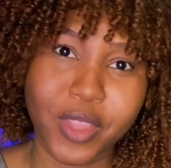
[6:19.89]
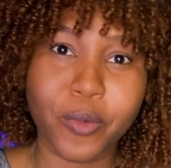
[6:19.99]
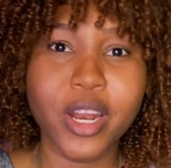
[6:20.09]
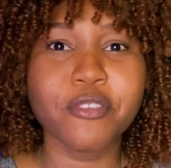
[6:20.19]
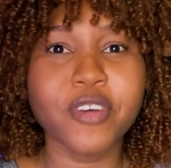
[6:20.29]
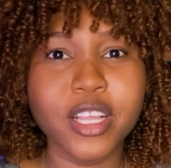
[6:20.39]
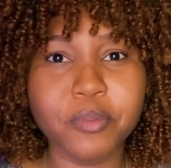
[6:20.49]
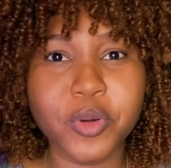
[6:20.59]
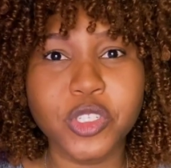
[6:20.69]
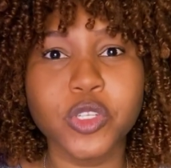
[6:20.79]
Like when I find a
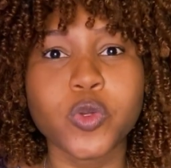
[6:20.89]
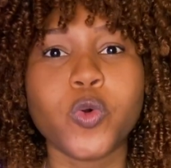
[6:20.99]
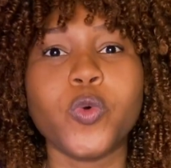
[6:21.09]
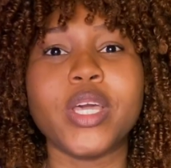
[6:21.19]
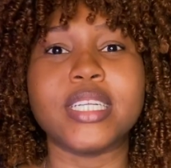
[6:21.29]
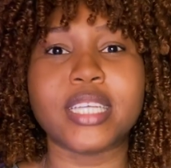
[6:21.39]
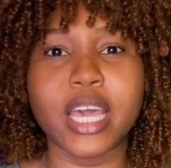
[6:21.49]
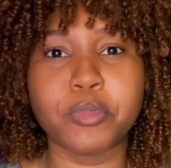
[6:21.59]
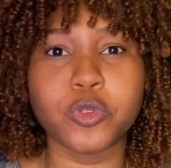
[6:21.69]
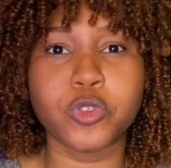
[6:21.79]
person who is
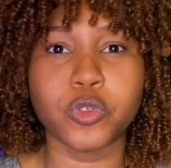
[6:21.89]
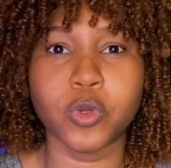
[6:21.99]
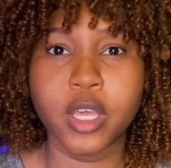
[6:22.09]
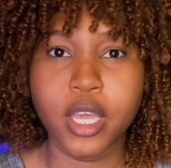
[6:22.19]
able to